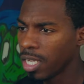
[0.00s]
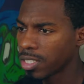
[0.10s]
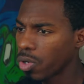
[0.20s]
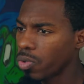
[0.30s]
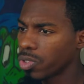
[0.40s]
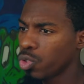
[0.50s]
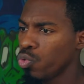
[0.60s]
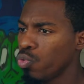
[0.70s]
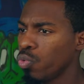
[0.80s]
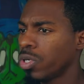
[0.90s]
So
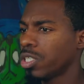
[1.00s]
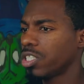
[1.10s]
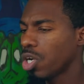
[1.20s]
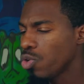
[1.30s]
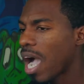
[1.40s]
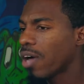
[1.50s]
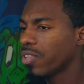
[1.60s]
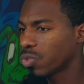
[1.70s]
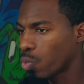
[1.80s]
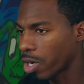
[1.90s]
to show you how
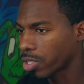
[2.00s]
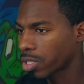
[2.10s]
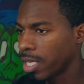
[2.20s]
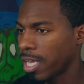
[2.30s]
this works,